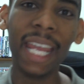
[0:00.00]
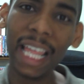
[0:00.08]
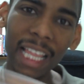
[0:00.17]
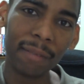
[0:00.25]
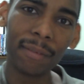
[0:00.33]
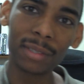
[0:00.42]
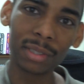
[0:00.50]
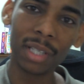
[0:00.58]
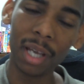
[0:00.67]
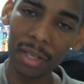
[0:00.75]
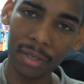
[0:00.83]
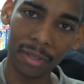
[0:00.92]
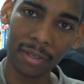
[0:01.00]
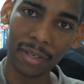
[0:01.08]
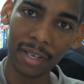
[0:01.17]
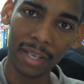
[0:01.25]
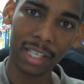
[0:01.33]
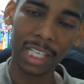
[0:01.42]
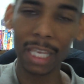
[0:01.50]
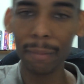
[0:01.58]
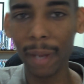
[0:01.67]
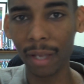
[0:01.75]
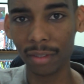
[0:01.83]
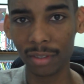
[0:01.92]
Alien vs. Hunter
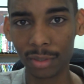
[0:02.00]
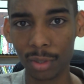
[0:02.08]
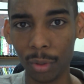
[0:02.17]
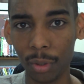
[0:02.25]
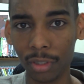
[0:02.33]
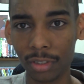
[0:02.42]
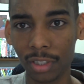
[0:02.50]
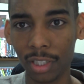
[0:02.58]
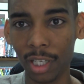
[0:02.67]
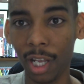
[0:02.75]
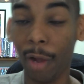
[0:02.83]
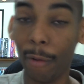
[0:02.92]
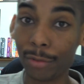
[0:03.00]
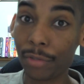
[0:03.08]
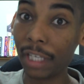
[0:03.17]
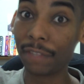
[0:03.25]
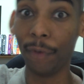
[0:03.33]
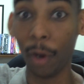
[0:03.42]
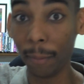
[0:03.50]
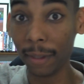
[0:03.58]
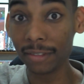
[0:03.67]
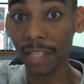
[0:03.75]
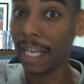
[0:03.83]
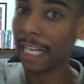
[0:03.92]
came out in stores. When
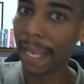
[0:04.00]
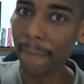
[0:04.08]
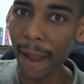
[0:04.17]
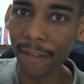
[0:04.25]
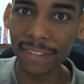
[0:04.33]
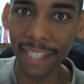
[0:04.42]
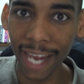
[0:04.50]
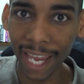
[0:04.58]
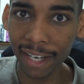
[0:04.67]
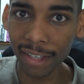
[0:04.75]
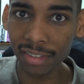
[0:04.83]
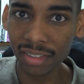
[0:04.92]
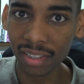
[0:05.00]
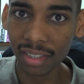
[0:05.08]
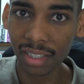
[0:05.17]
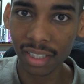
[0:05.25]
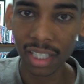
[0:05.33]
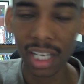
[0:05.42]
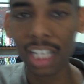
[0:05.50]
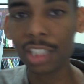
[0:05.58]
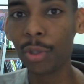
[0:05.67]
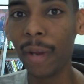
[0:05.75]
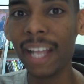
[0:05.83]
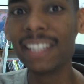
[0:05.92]
Transformers came out in theaters,
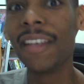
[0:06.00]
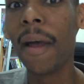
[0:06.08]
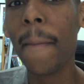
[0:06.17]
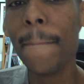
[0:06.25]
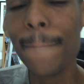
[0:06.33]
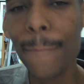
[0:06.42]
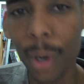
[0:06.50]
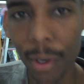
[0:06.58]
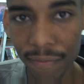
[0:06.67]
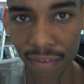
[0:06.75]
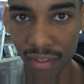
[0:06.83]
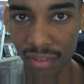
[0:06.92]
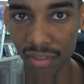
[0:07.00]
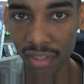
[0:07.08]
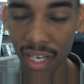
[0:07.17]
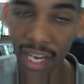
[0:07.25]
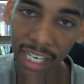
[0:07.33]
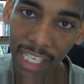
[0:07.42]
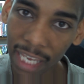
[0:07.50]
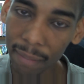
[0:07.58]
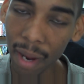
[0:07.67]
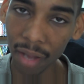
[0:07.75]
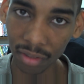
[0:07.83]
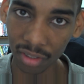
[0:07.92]
Transmorphers
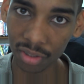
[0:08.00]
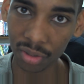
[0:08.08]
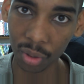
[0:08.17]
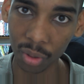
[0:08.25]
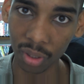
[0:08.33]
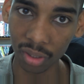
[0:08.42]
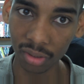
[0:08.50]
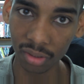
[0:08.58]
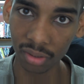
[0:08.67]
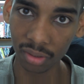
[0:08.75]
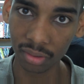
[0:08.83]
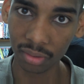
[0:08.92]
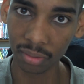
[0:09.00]
came out in the stores.